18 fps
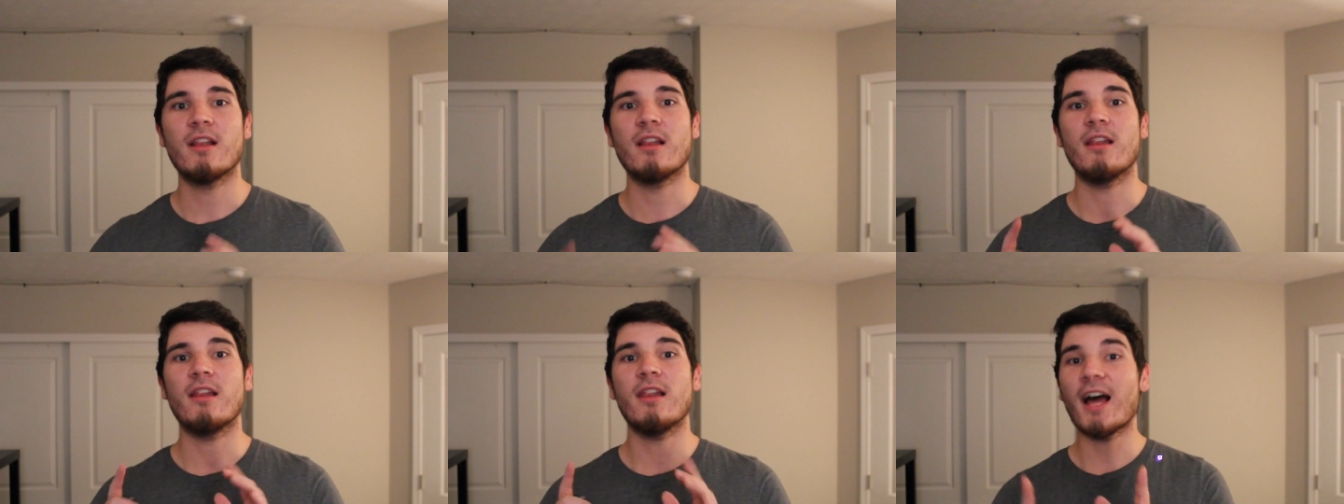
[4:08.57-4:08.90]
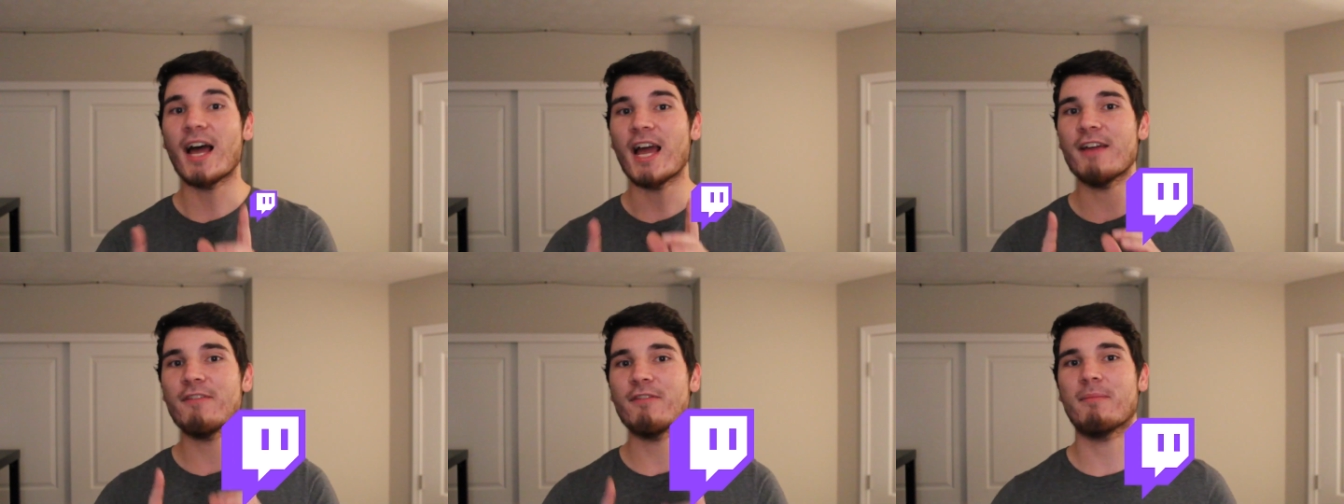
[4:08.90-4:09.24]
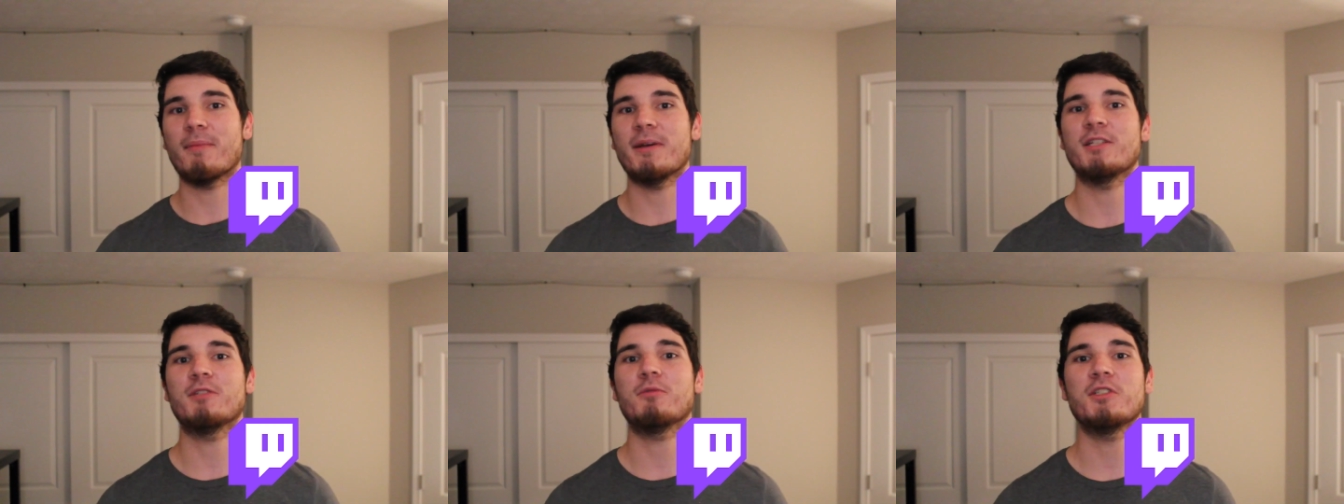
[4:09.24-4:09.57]
live on
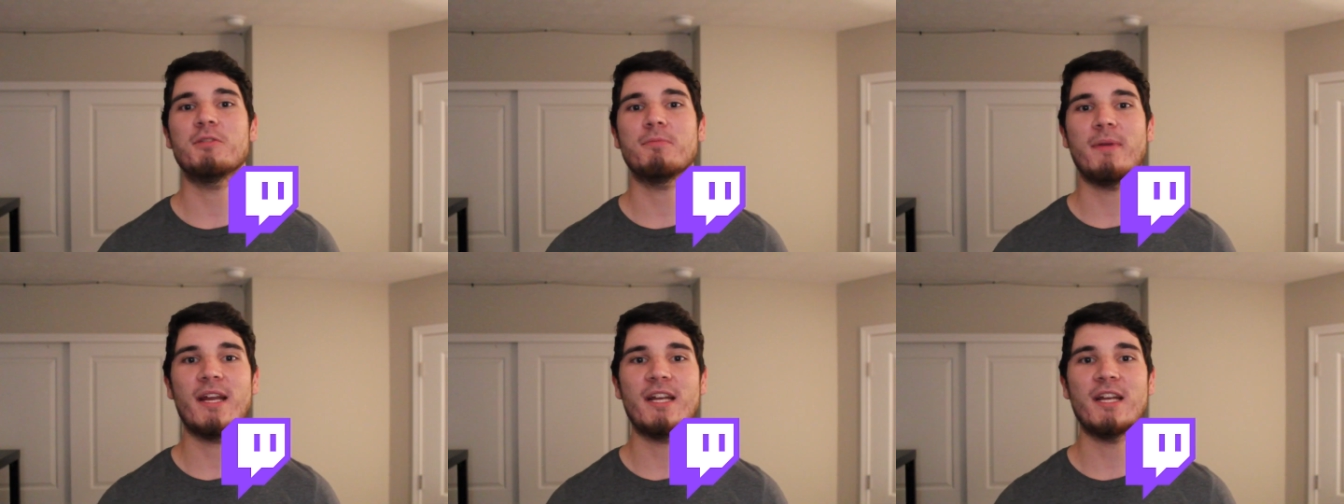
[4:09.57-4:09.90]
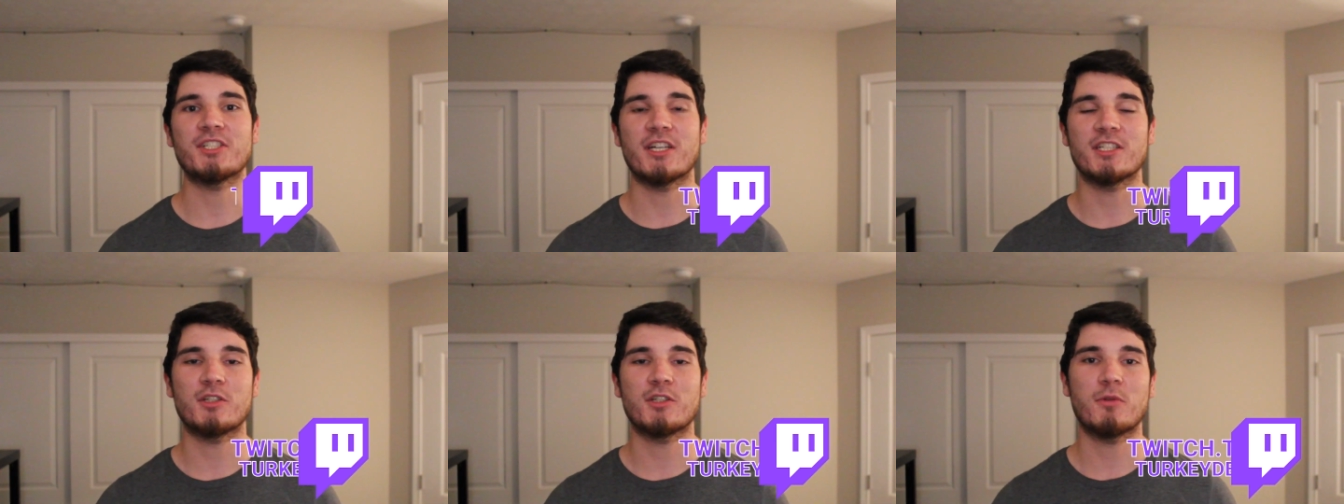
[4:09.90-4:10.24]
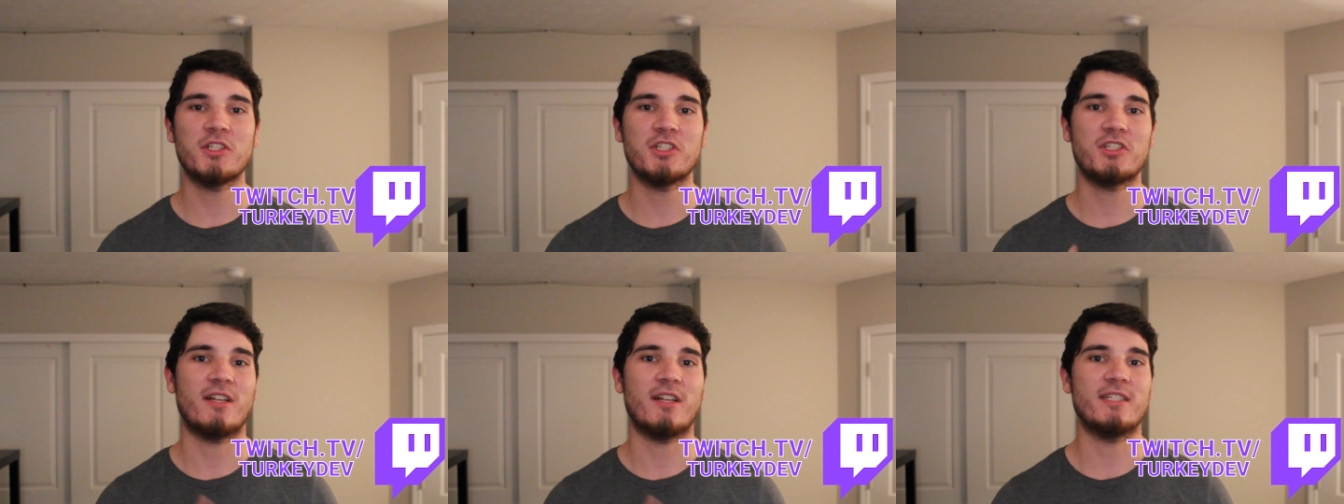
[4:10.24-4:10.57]
my Twitch page at
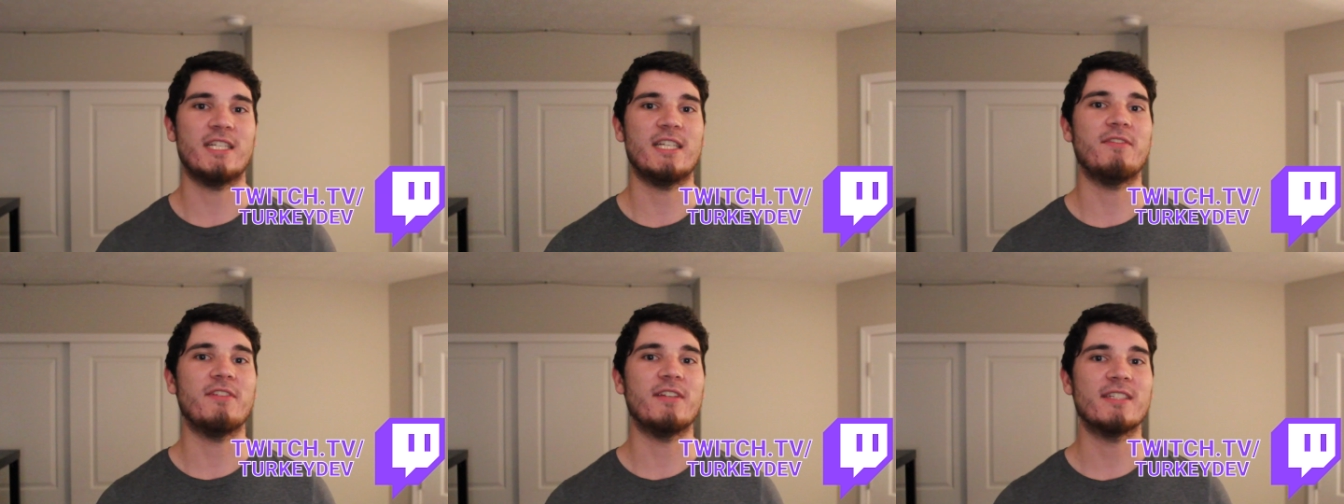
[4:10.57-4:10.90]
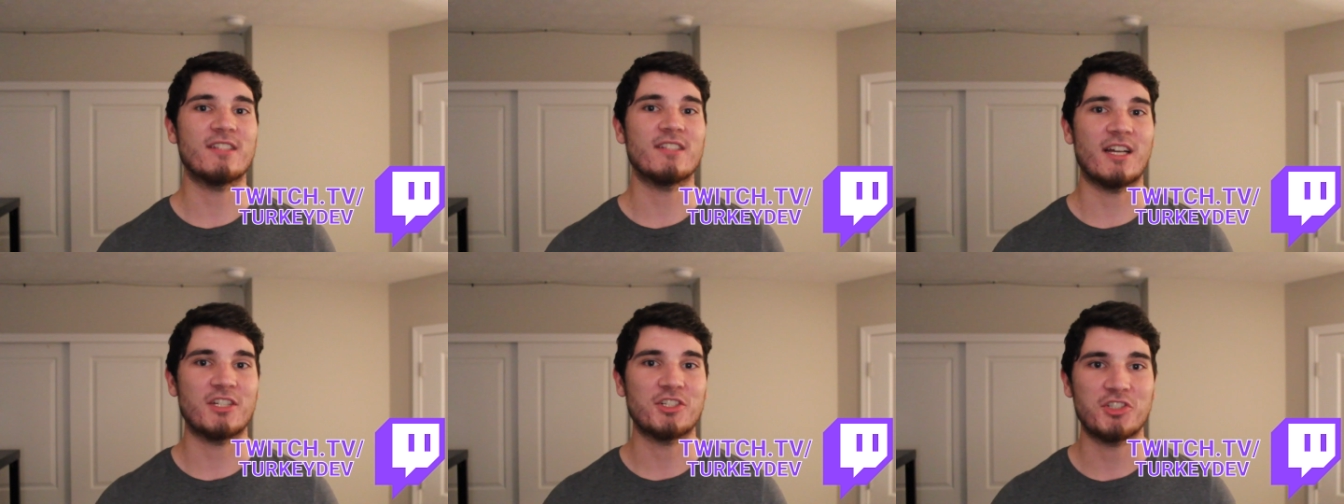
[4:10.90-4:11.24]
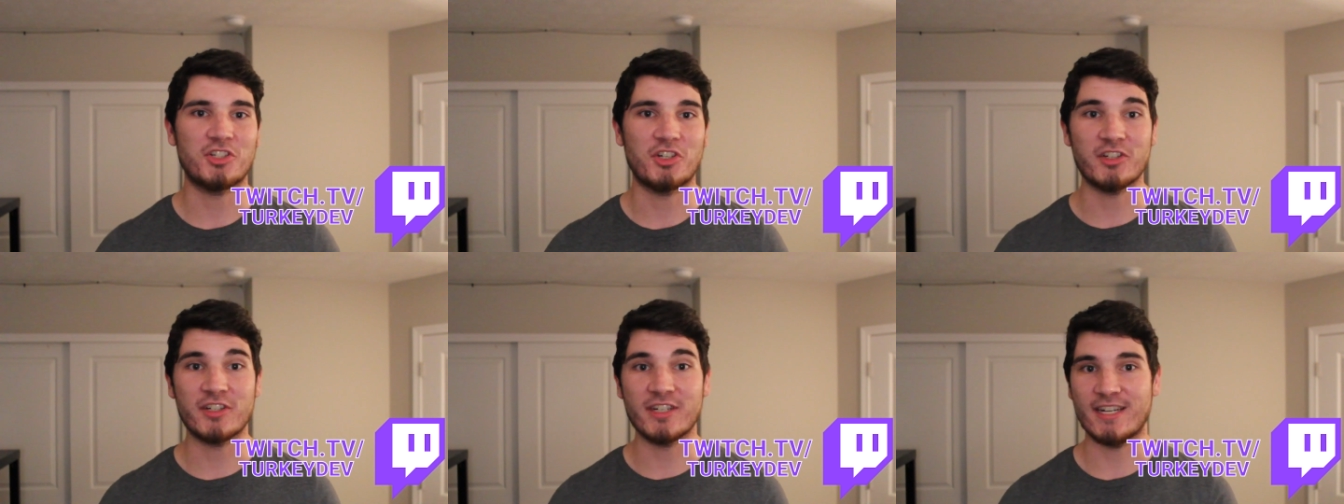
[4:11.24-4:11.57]
twitch dot t v slash
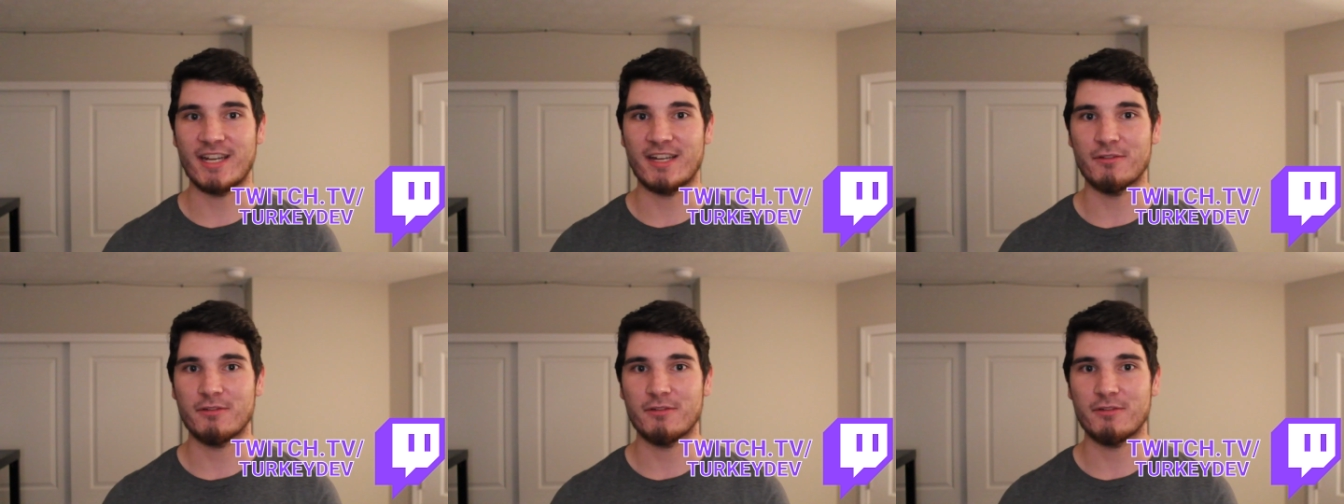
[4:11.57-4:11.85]
turkeydev.